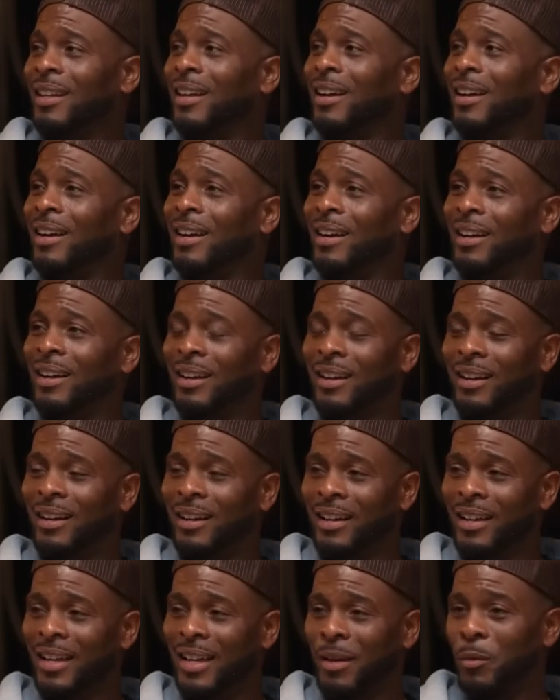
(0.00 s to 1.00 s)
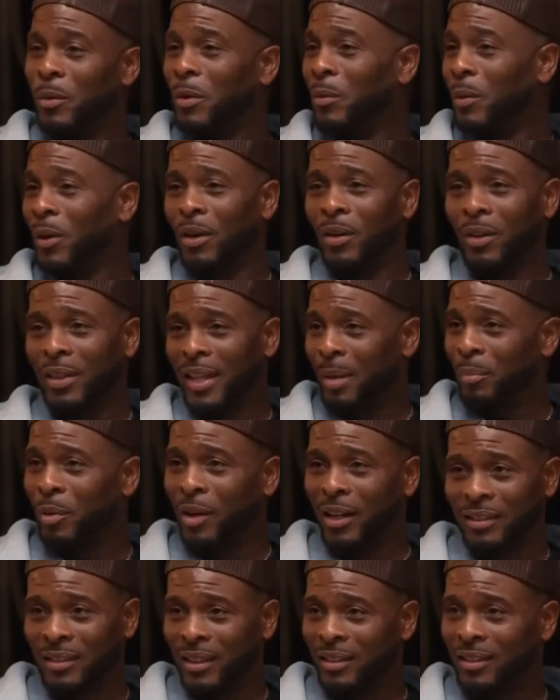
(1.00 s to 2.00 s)
And we weren't on that
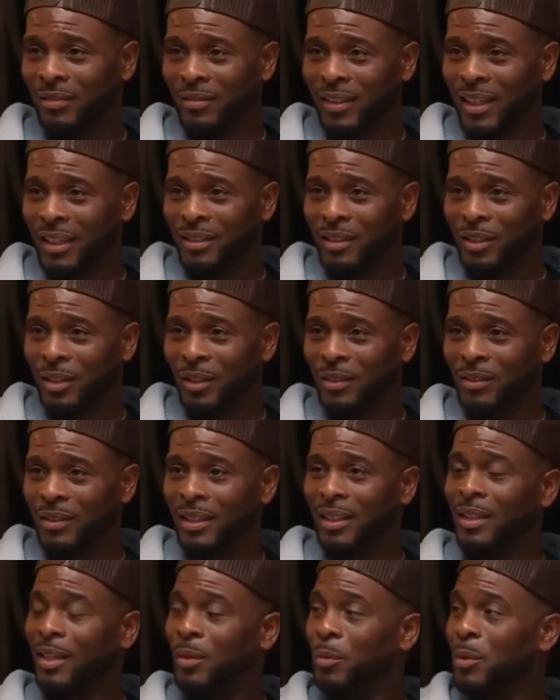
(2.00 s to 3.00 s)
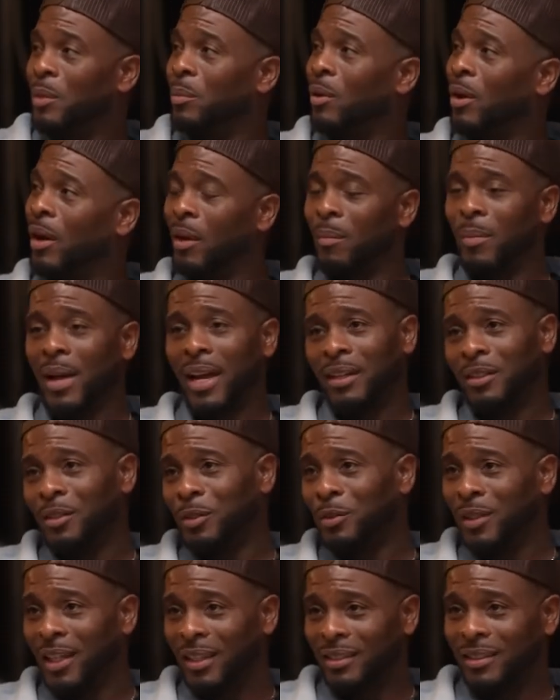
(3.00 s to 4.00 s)
process of that show. And then we brought it back in
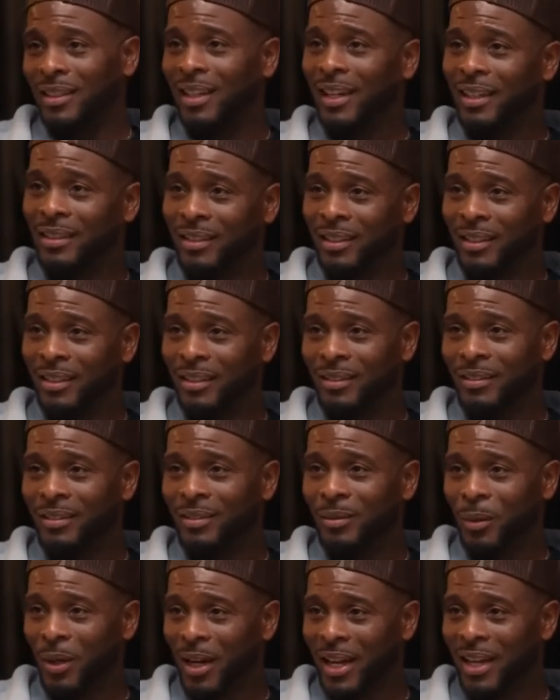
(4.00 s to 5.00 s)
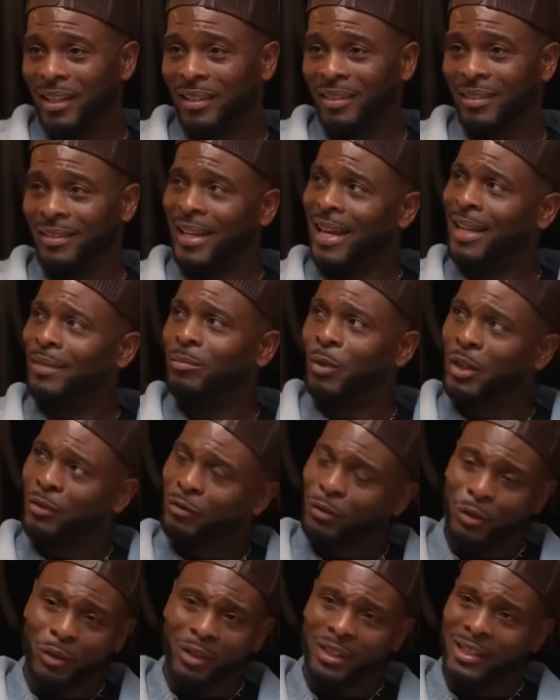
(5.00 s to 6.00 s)
2019. Right? And that went
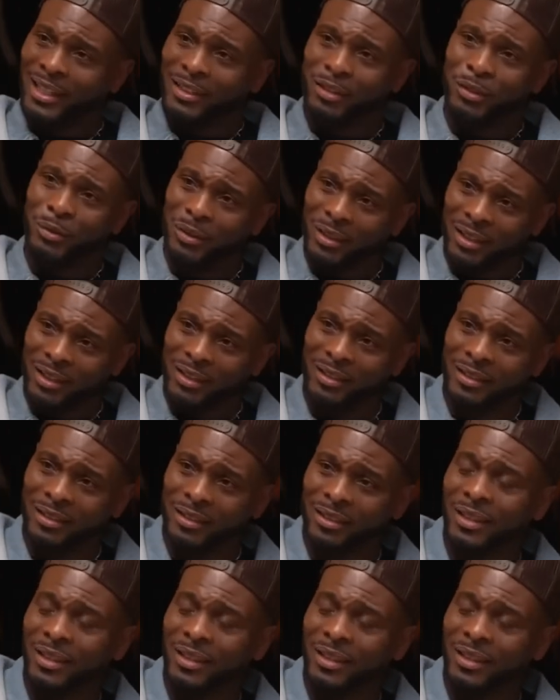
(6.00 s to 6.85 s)
for only like 2 seasons.